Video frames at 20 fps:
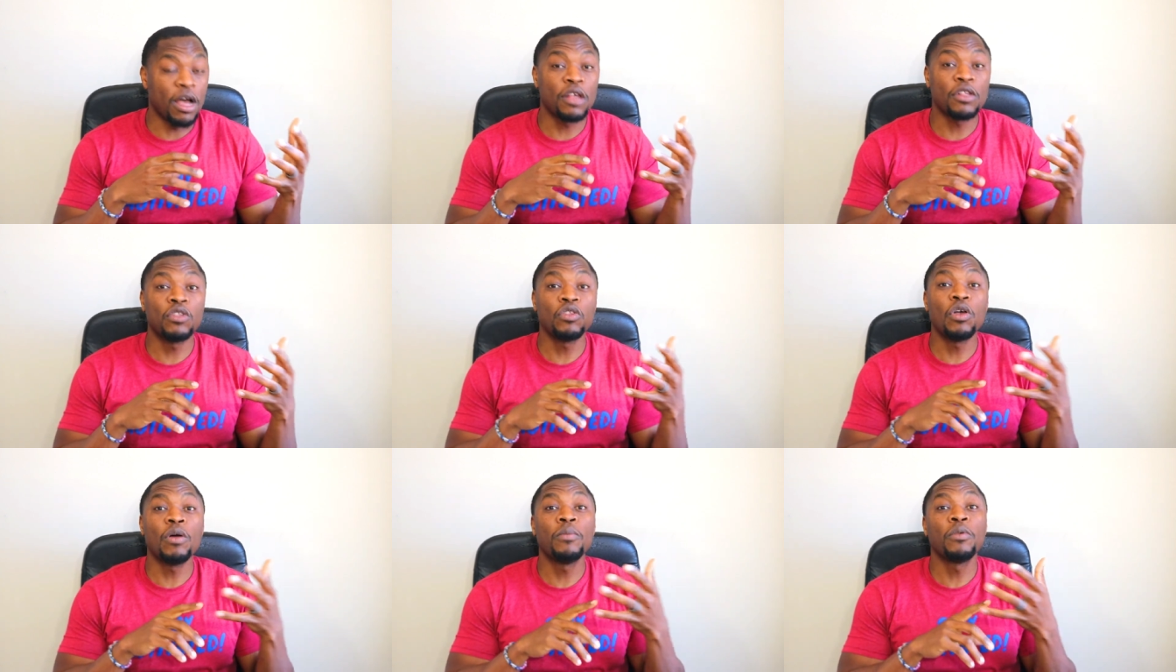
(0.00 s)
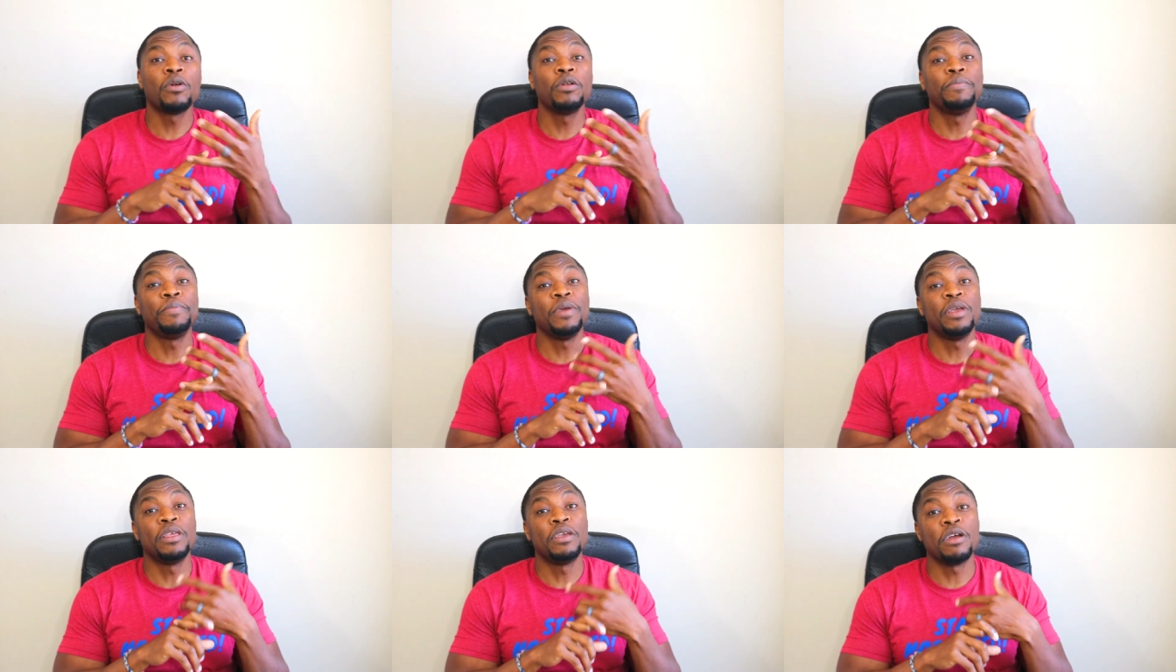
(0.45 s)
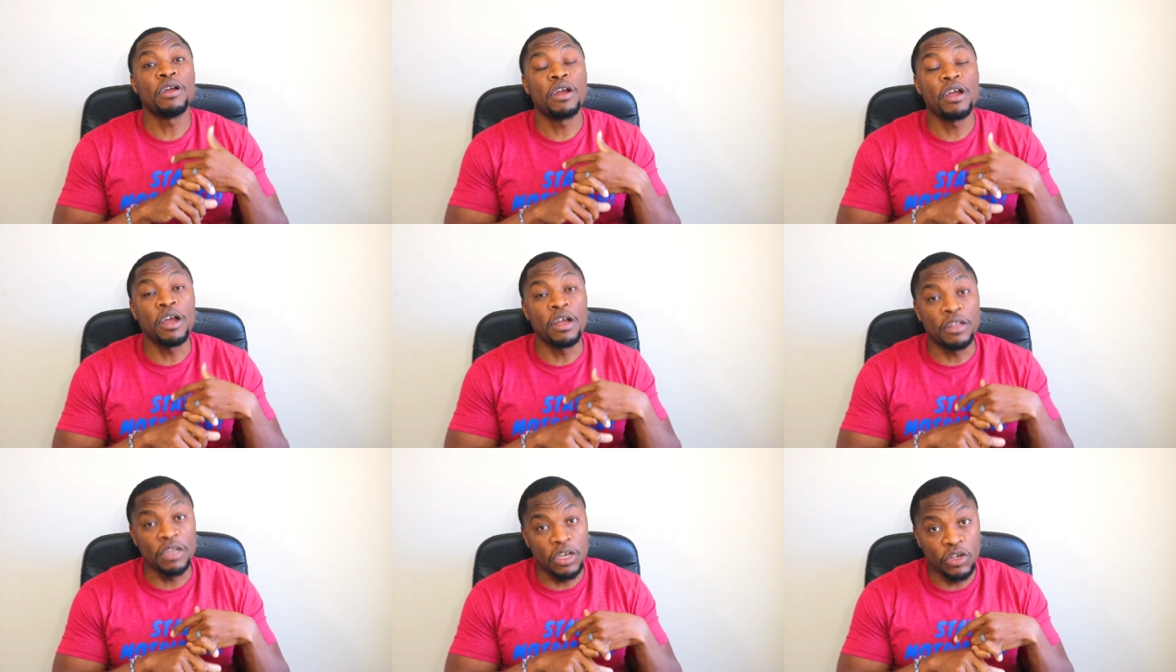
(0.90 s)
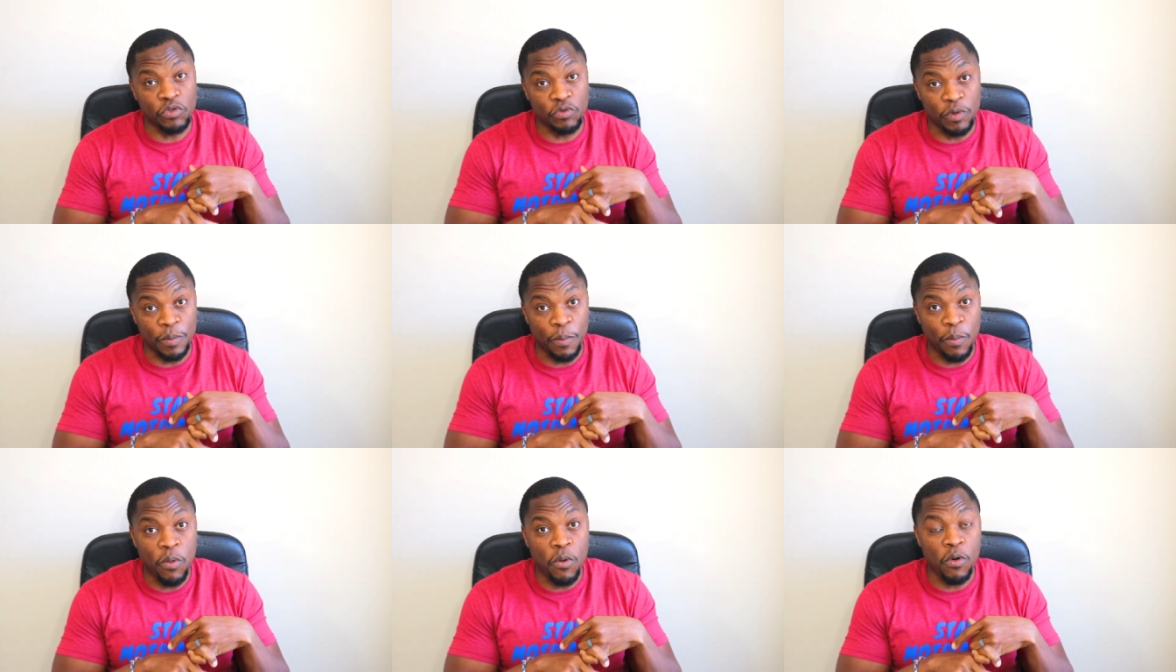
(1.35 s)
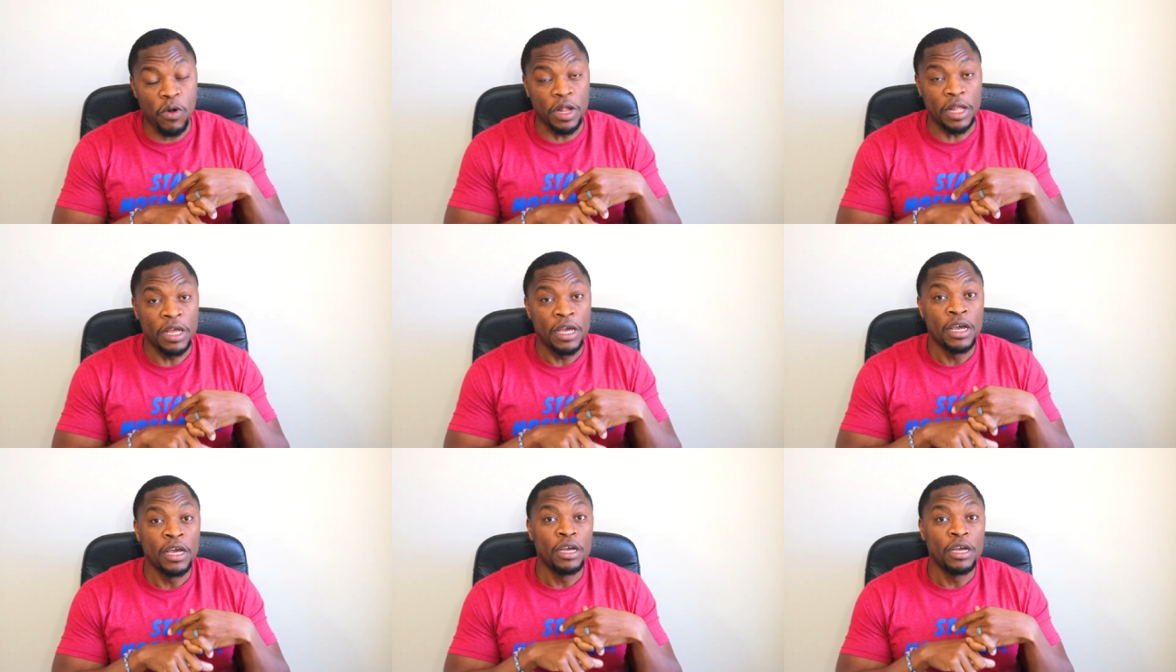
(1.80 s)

Some could be their earnings report.